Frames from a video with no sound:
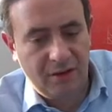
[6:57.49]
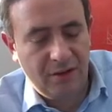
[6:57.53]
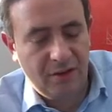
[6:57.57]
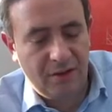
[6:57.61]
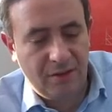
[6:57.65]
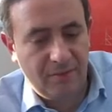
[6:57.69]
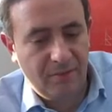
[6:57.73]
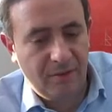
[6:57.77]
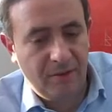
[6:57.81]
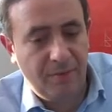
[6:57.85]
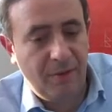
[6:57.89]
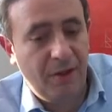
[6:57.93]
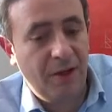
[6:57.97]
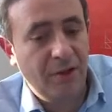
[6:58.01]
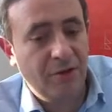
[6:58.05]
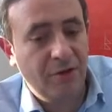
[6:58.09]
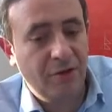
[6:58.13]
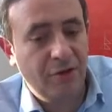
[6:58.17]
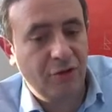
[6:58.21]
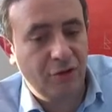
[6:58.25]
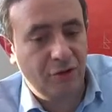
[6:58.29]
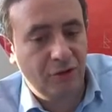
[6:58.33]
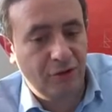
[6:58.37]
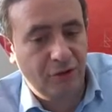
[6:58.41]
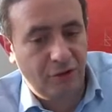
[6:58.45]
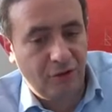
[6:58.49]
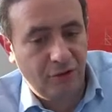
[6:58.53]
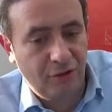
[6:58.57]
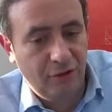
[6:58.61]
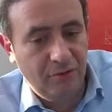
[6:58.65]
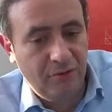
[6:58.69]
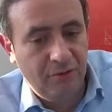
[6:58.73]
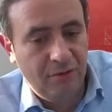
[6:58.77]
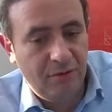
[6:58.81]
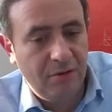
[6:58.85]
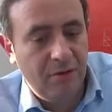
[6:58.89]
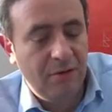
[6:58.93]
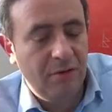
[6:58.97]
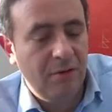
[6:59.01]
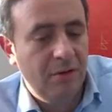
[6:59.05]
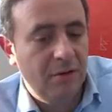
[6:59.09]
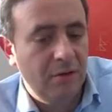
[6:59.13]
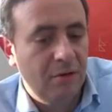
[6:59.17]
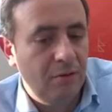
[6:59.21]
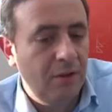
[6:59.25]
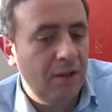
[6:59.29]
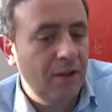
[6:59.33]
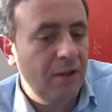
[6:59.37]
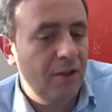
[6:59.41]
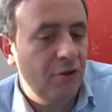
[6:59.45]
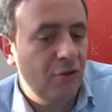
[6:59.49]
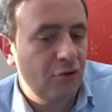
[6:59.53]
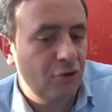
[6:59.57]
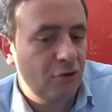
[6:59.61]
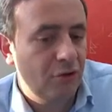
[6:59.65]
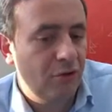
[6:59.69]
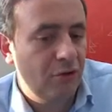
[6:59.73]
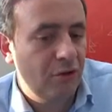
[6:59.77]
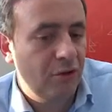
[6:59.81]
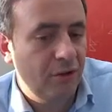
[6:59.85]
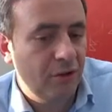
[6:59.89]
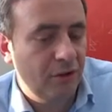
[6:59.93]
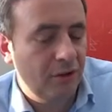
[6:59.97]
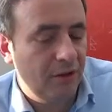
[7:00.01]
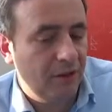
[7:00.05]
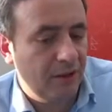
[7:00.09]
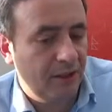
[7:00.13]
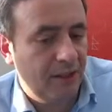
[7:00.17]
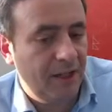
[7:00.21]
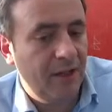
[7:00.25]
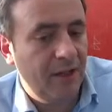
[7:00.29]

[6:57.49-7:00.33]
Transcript: some deposit insurance to you, will insure your